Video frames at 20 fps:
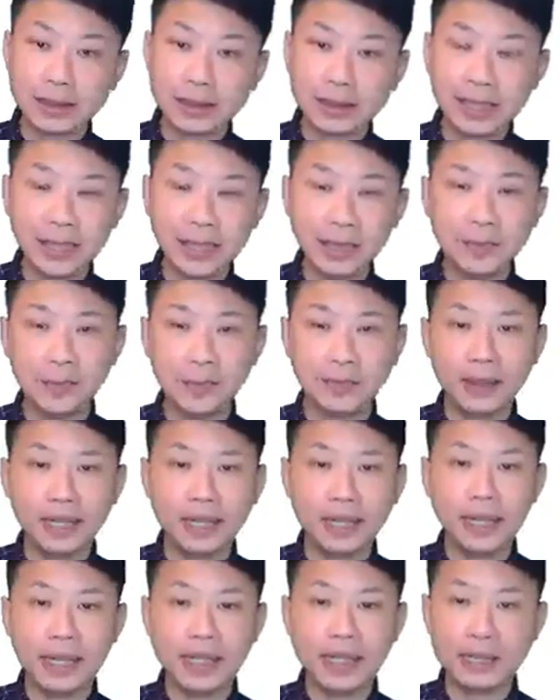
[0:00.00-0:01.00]
okay,
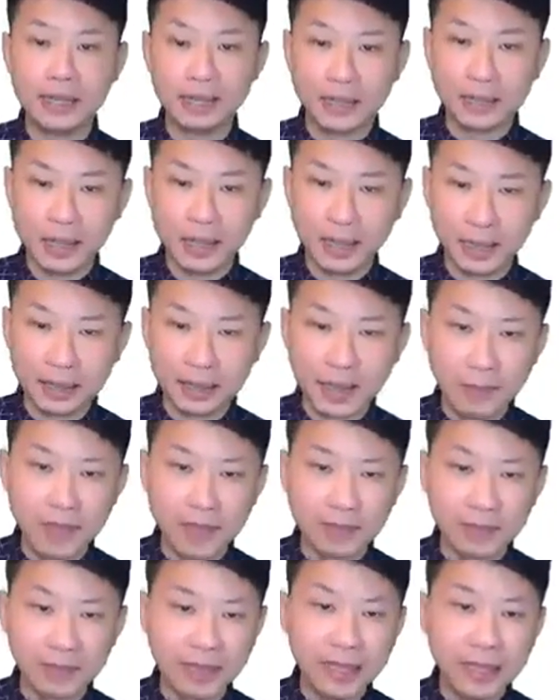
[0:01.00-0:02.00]
then that
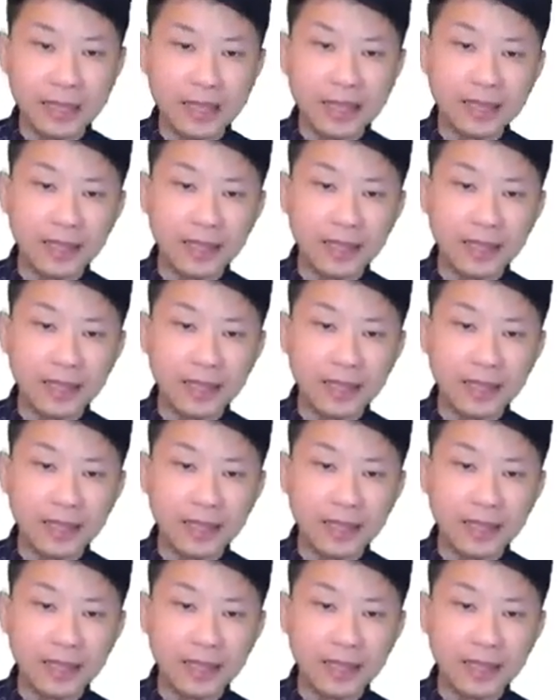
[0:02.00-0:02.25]
means, right,